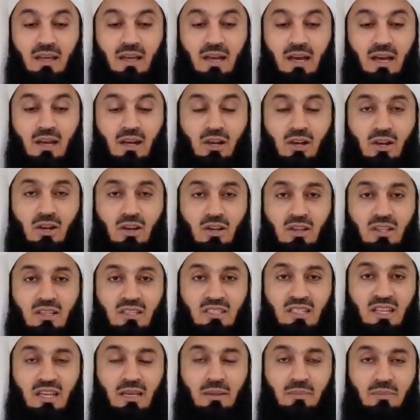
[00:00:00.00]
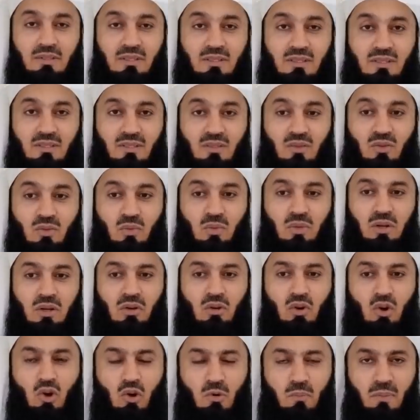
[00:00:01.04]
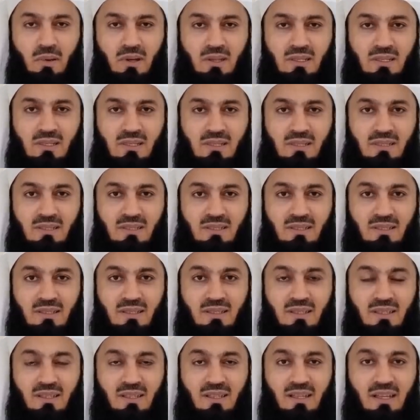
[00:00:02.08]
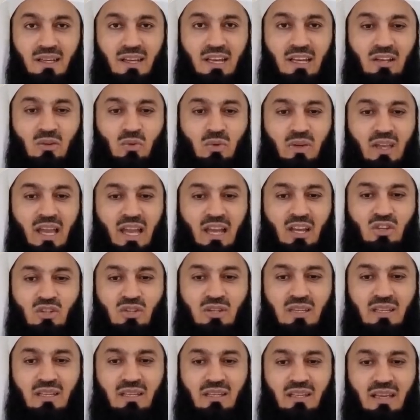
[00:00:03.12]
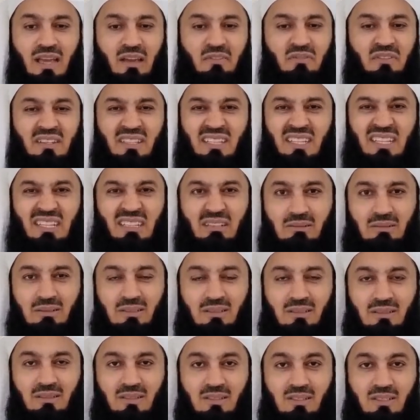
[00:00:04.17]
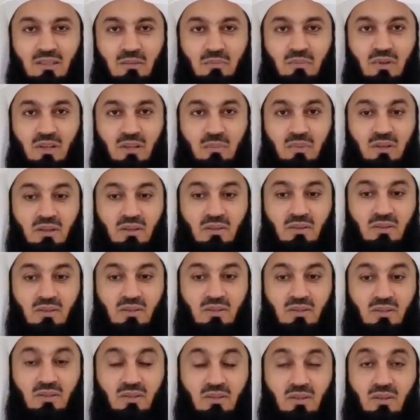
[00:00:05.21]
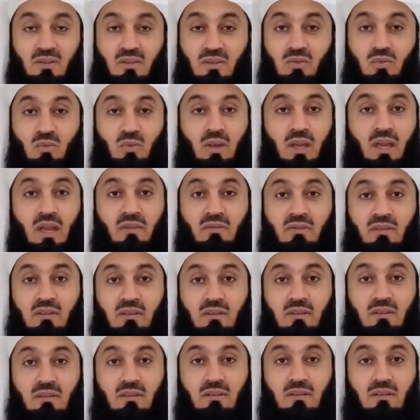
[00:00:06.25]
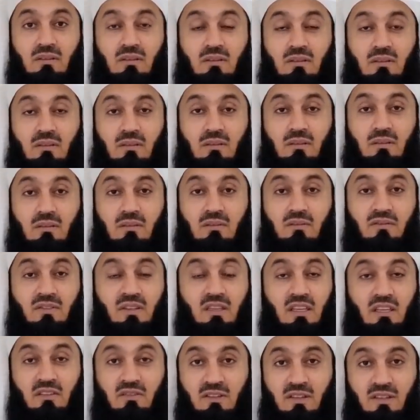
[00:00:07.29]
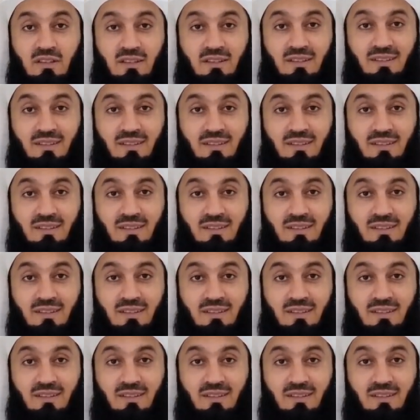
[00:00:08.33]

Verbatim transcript: A lot of the times we are hopeless and we actually haven't healed simply because we haven't forgiven.